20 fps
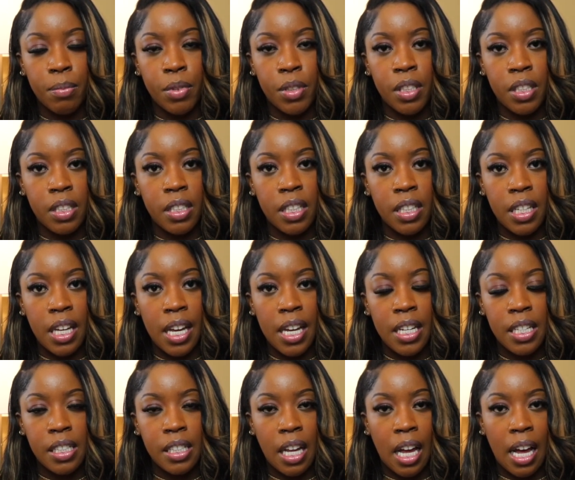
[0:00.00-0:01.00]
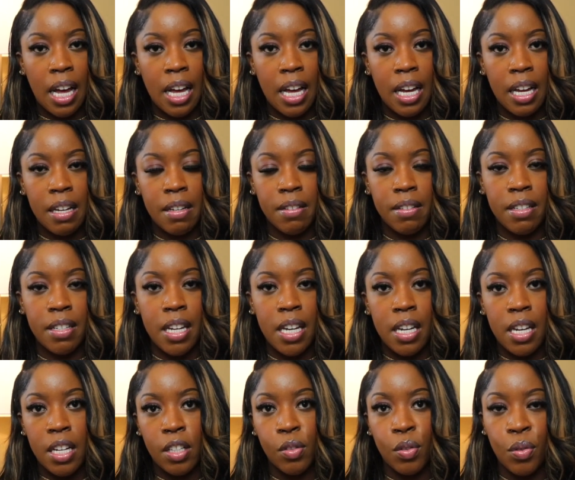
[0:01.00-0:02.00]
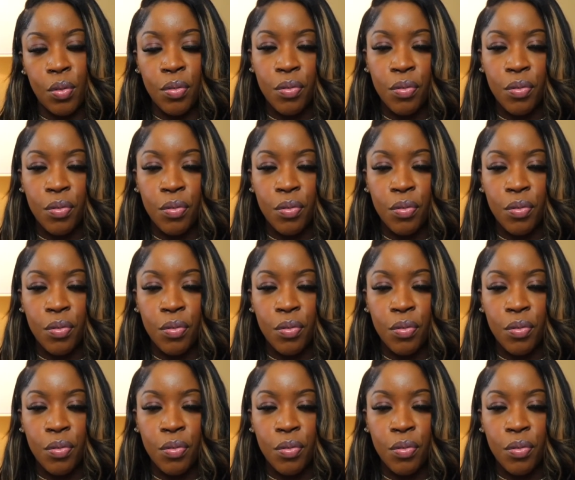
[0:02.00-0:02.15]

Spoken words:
just in case I needed to